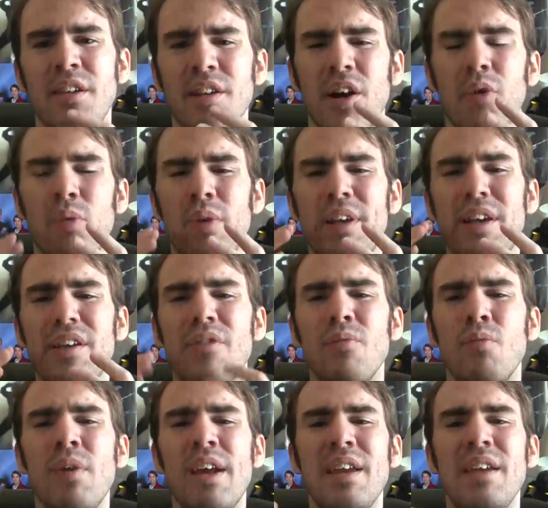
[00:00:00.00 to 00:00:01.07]
you know,
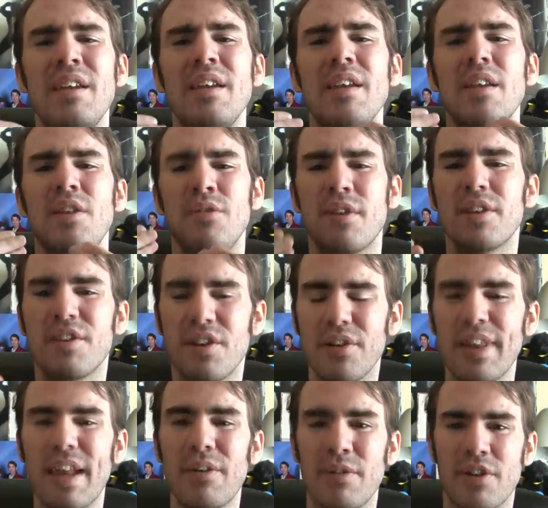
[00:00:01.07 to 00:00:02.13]
when you consider
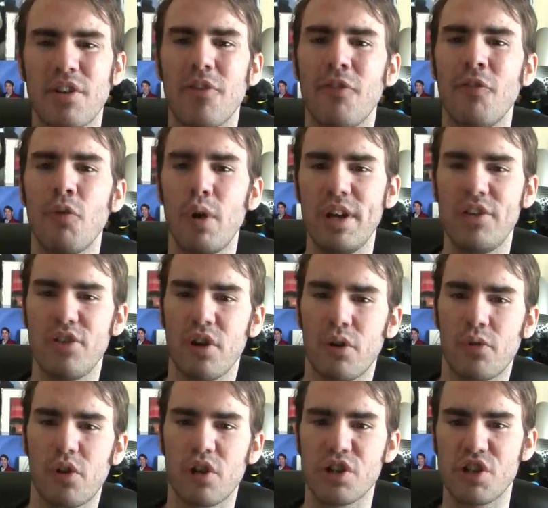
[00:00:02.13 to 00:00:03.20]
that it was a
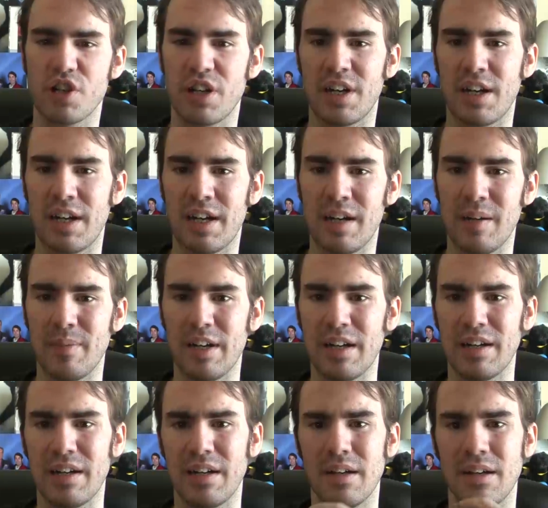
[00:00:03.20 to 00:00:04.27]
voiceover job,
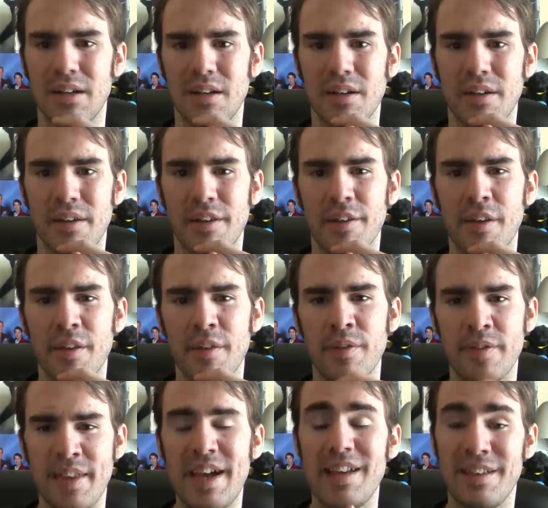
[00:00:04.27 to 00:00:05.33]

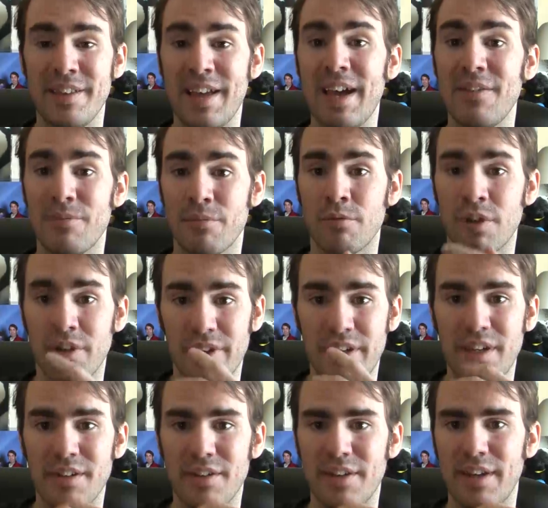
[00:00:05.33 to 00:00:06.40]
that
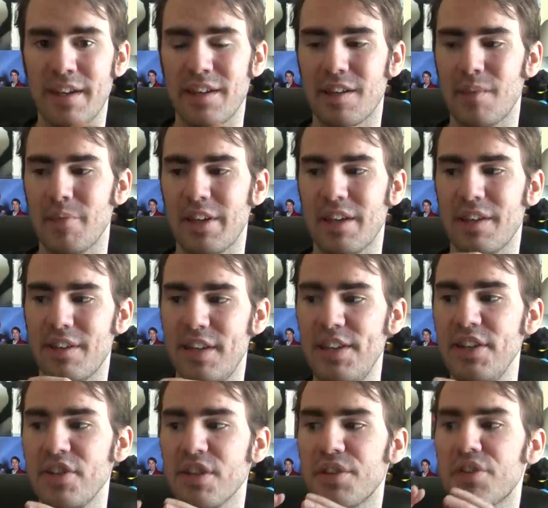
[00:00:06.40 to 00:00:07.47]
really is saying something, because
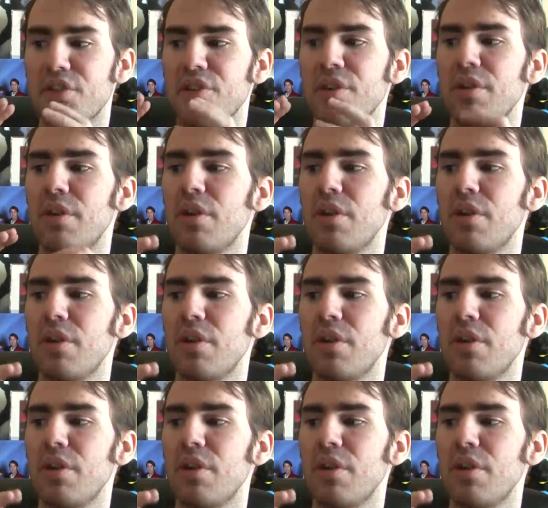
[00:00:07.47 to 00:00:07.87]
he just